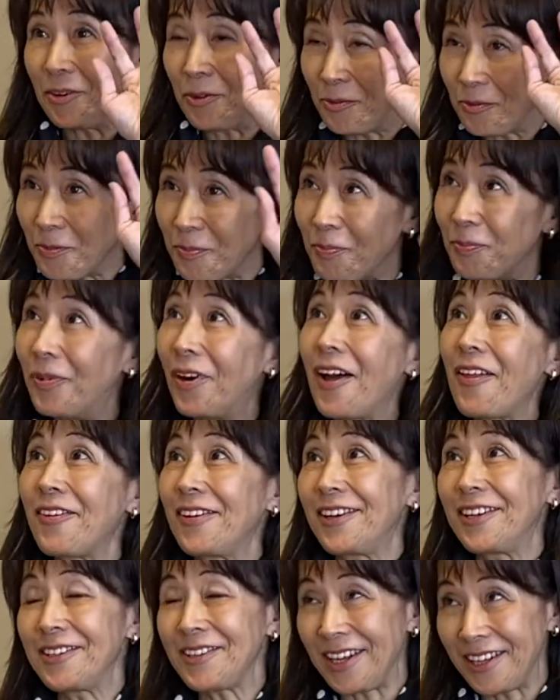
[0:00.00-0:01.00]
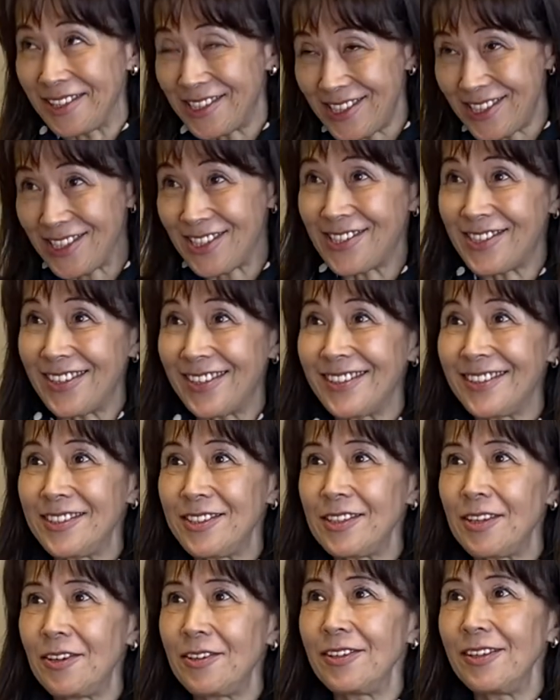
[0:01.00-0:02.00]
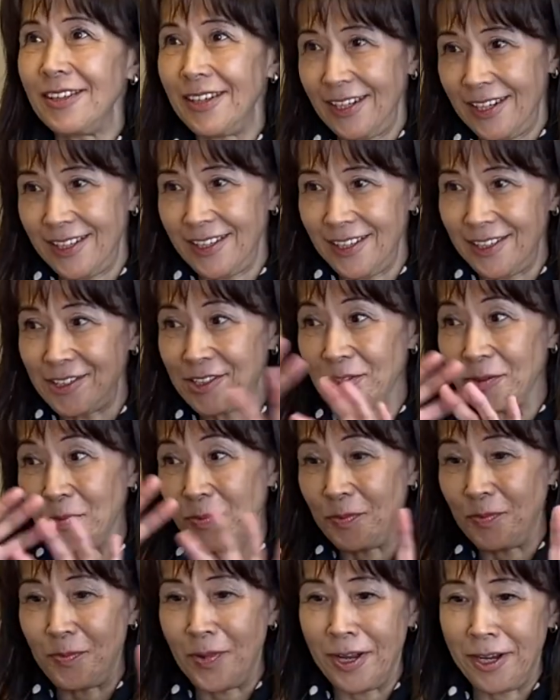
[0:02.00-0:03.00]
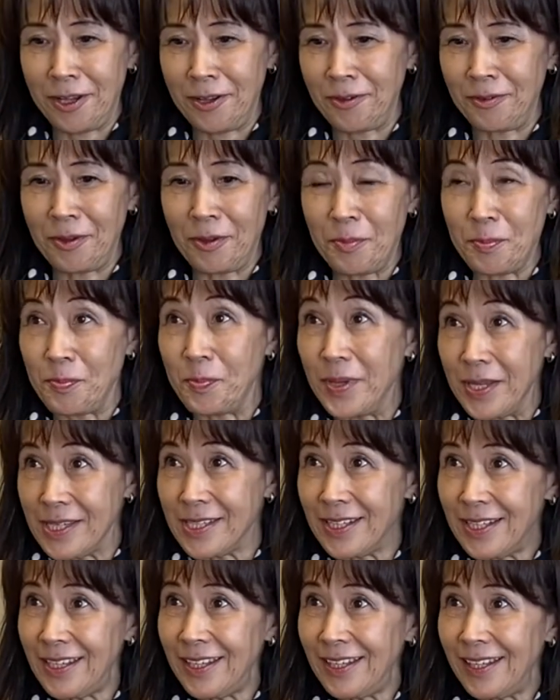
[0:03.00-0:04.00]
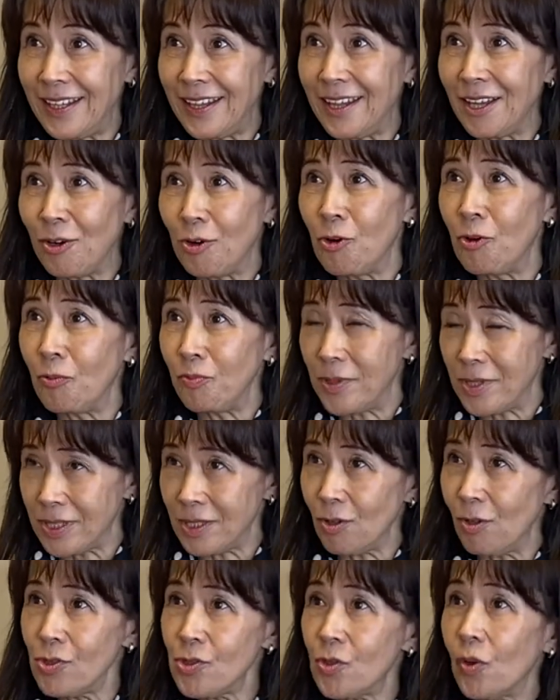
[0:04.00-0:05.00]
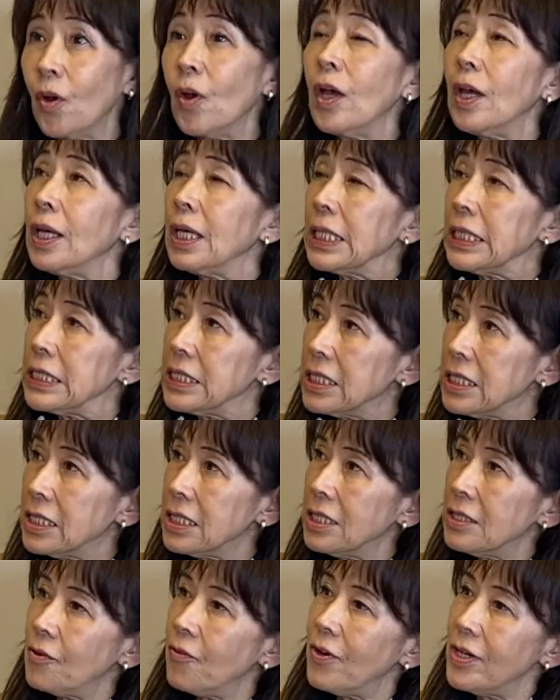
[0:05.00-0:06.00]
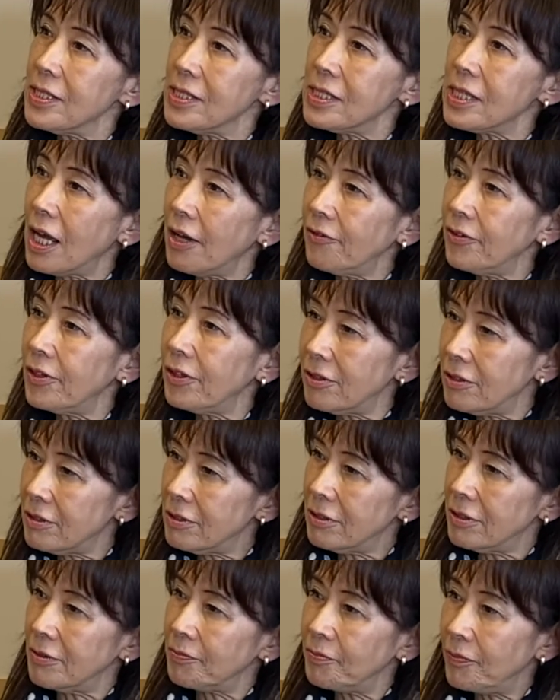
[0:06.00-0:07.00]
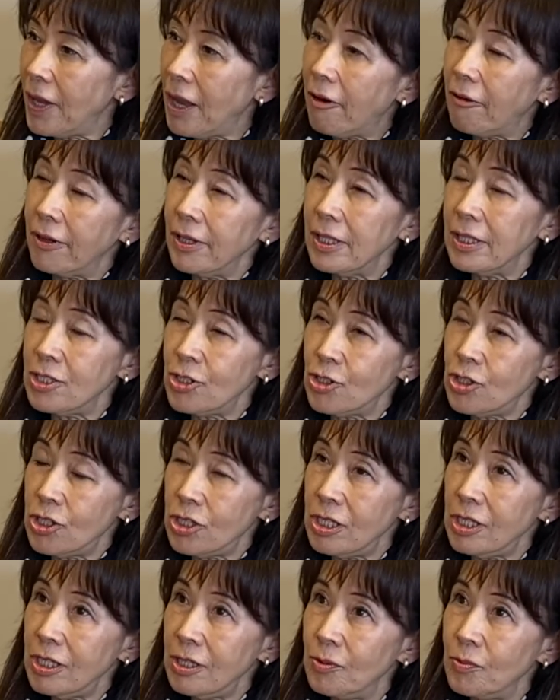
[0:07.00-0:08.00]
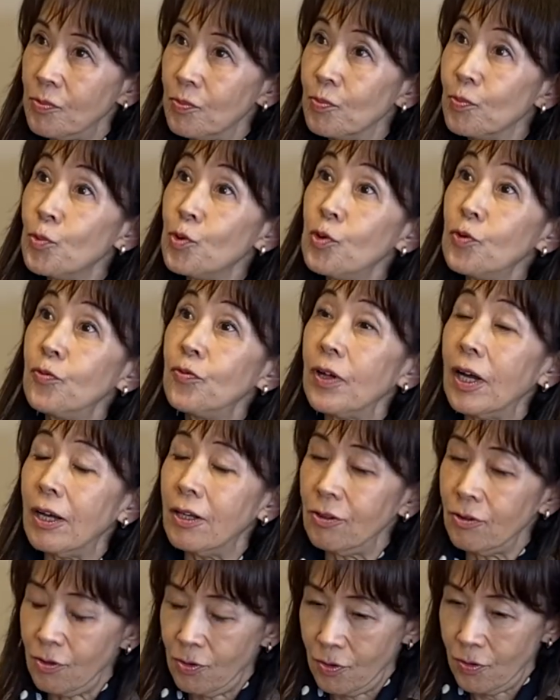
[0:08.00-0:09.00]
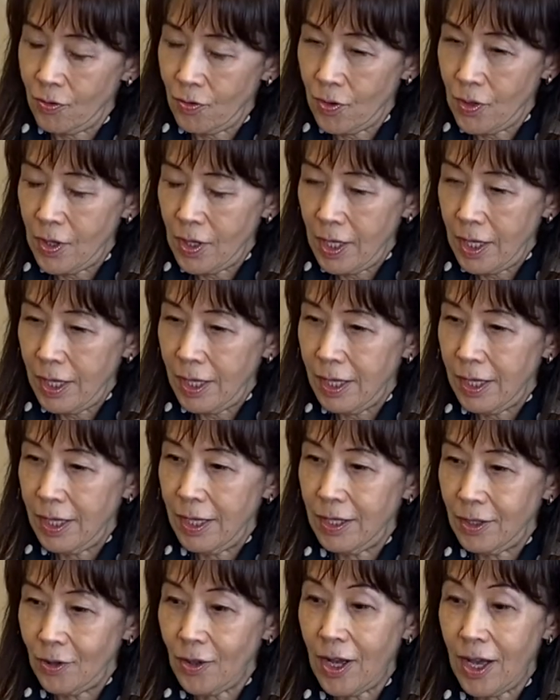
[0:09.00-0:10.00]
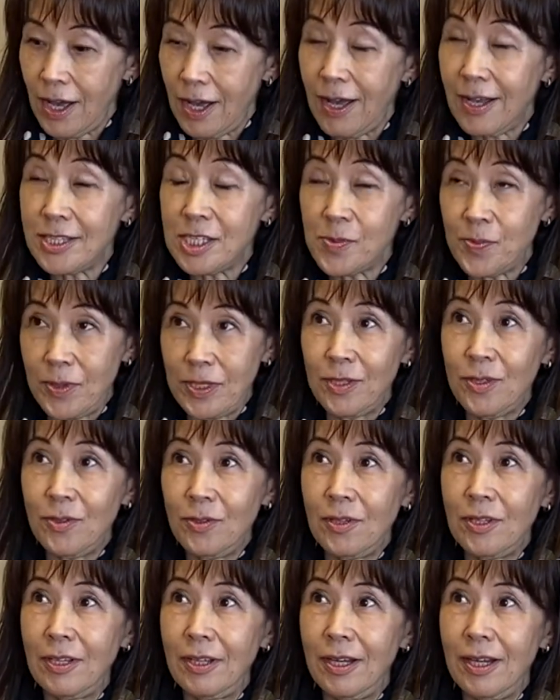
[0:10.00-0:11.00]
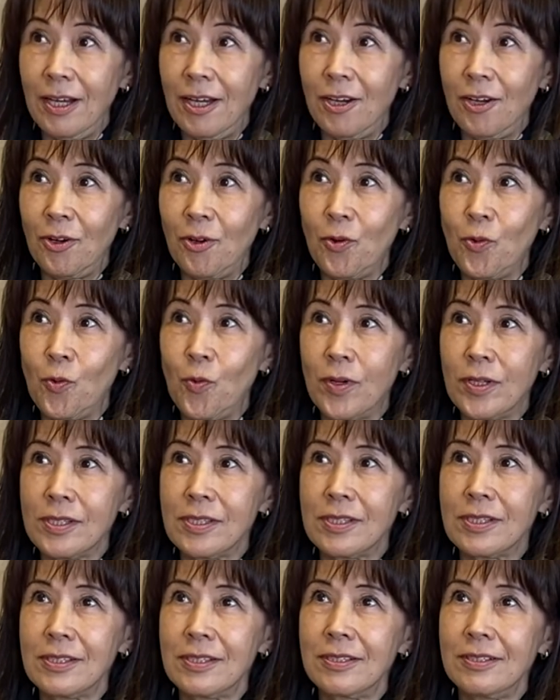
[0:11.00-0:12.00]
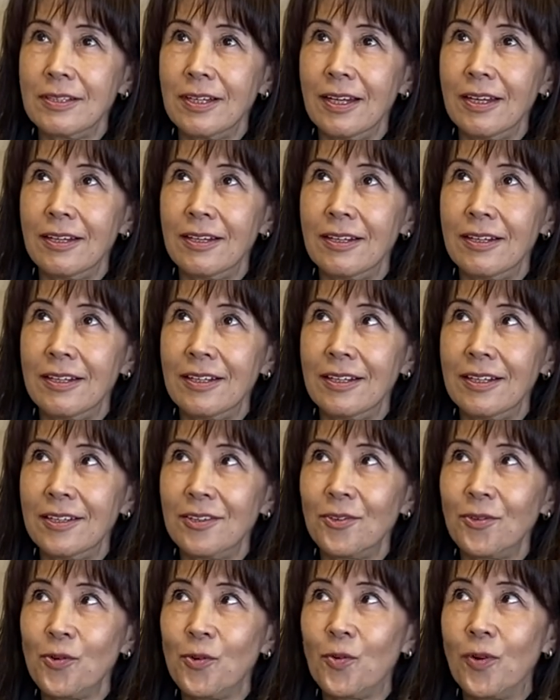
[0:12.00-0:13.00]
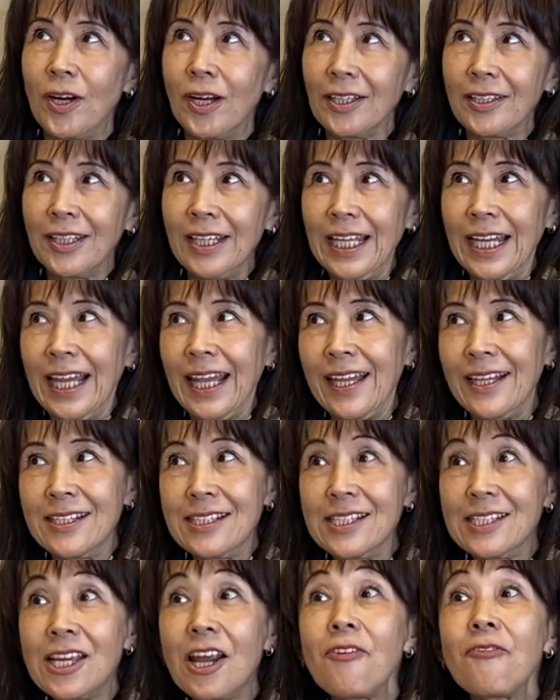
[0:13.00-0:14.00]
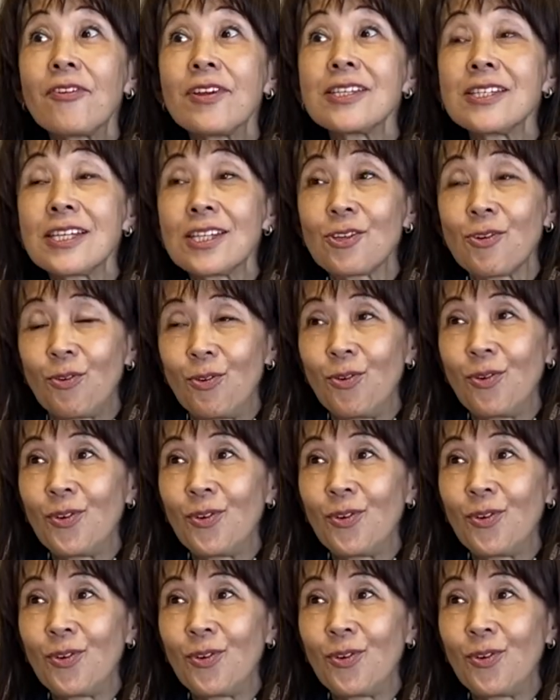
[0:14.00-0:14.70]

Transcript: brother and sister is very busy, their own business. Also, she, once after married, she moved, her husband worked in San Francisco.